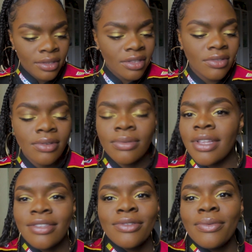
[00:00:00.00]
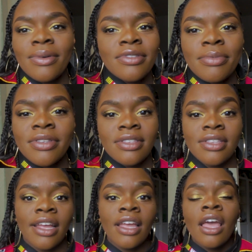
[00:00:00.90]
That's not what I was supposed to
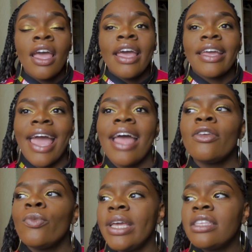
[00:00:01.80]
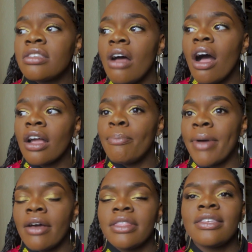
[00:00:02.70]
say. Can we talk
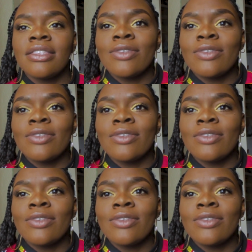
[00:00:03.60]
about this?